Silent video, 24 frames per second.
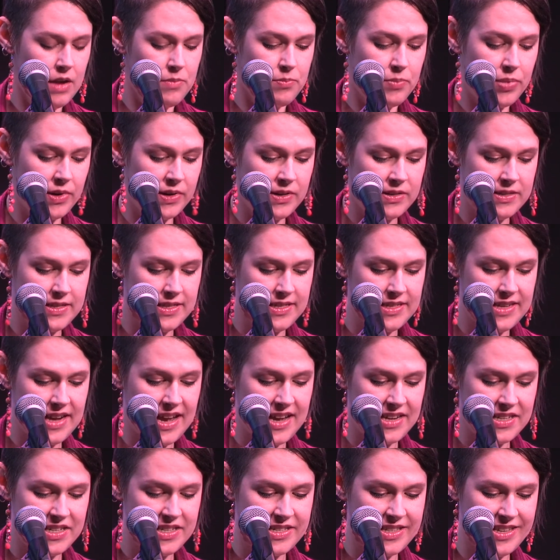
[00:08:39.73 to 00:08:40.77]
Bird
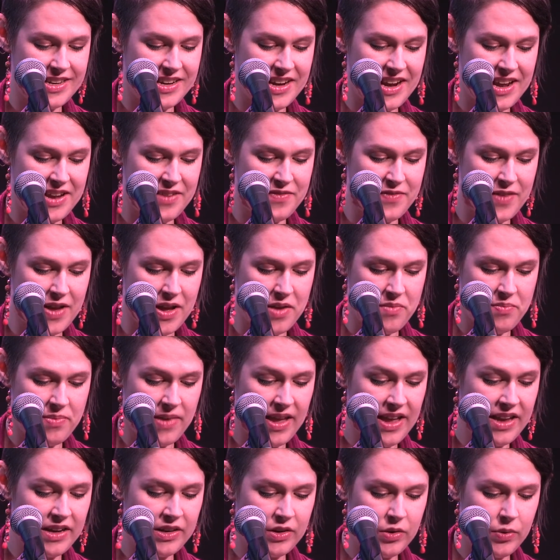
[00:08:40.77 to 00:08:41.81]
snatched the knife up
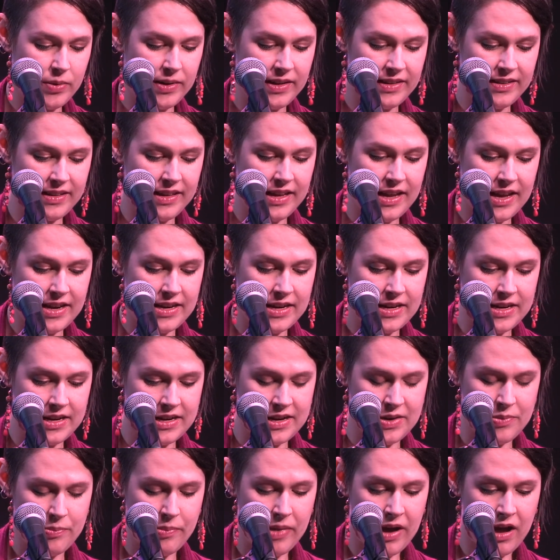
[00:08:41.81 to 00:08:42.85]
and quickly hid it
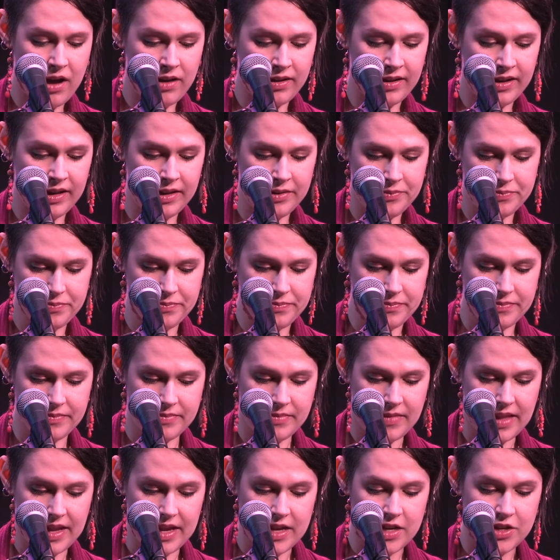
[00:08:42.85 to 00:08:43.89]
in a pocket.
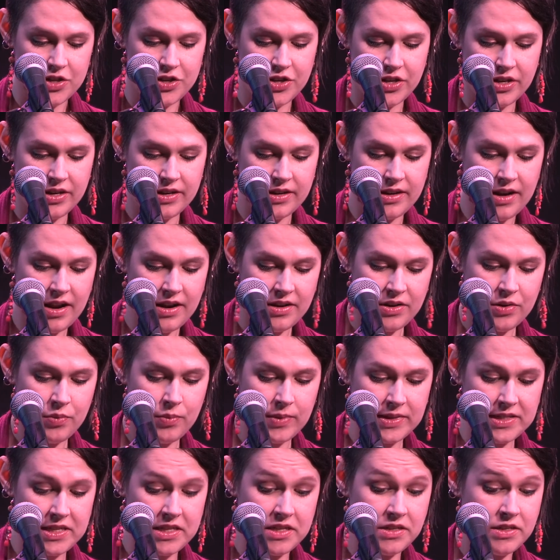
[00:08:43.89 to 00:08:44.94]
She did not know
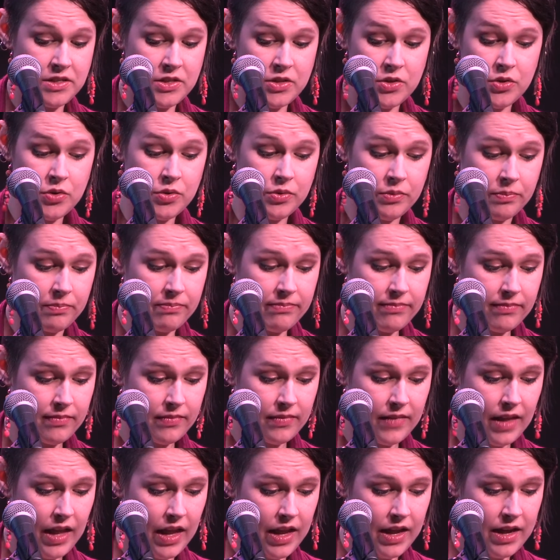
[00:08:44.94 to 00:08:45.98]
what to do,
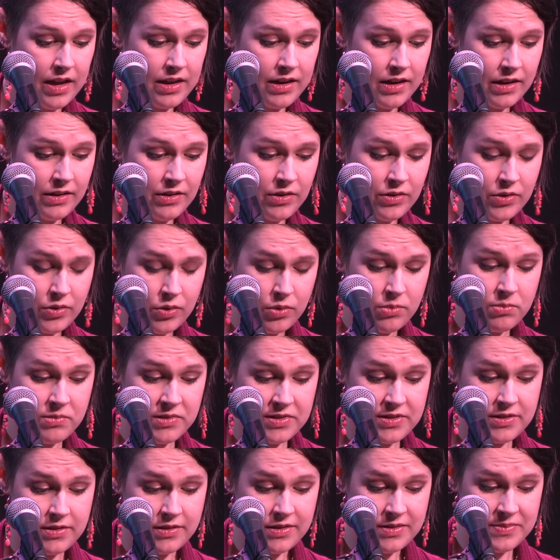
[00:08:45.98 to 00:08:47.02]
and under normal
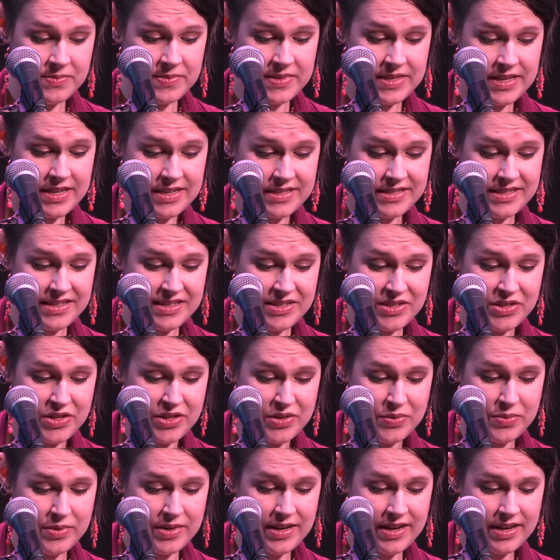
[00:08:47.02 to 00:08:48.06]
circumstances
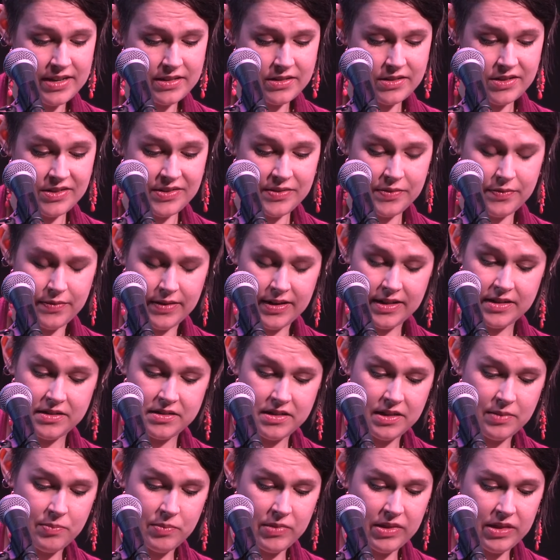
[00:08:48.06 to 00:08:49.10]
she would ask her friend
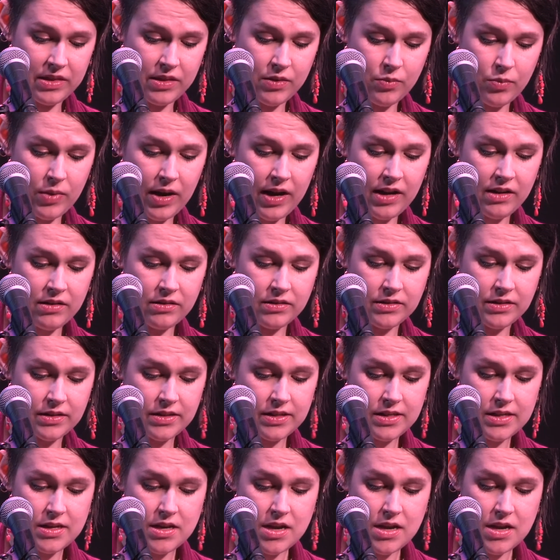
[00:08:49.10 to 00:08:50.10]
Timothy Wilde.